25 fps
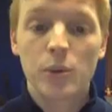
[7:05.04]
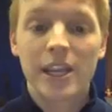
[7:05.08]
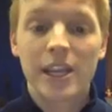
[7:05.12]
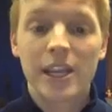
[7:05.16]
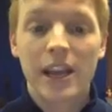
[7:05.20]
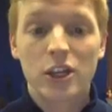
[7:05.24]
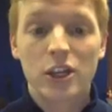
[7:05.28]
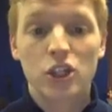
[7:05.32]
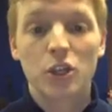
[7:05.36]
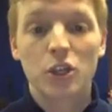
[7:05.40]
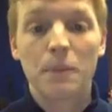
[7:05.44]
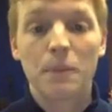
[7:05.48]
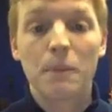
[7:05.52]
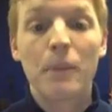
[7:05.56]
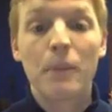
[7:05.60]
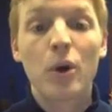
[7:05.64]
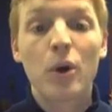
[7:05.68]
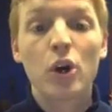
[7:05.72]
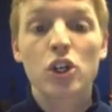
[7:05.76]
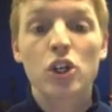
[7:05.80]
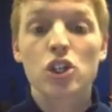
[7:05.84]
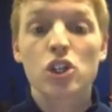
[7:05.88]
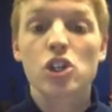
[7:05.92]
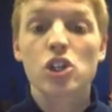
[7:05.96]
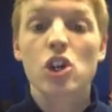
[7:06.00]
we can actually
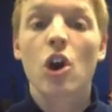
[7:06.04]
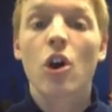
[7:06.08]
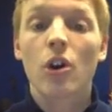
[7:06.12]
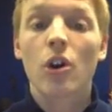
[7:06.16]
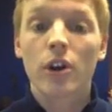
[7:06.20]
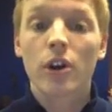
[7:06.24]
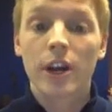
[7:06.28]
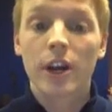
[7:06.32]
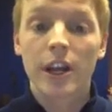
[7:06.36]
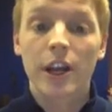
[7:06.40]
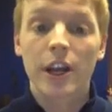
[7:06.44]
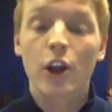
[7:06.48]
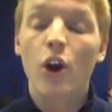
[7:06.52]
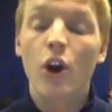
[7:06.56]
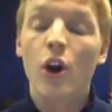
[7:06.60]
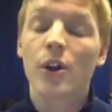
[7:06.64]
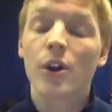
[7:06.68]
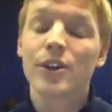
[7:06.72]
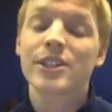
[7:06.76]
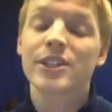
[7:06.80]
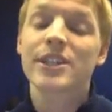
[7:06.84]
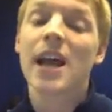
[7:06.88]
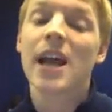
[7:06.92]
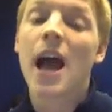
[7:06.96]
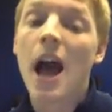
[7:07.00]
put targeting
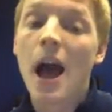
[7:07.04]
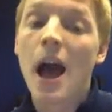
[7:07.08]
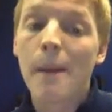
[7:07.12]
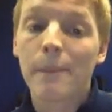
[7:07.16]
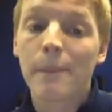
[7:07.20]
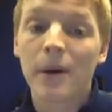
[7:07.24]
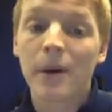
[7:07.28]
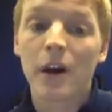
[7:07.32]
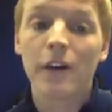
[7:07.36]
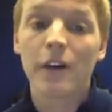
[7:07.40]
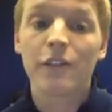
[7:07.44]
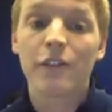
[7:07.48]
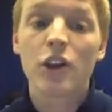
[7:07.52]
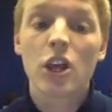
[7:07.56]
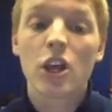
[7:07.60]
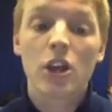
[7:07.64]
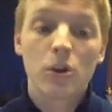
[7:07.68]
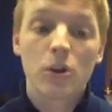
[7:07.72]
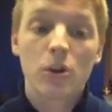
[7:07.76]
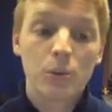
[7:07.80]
on top of,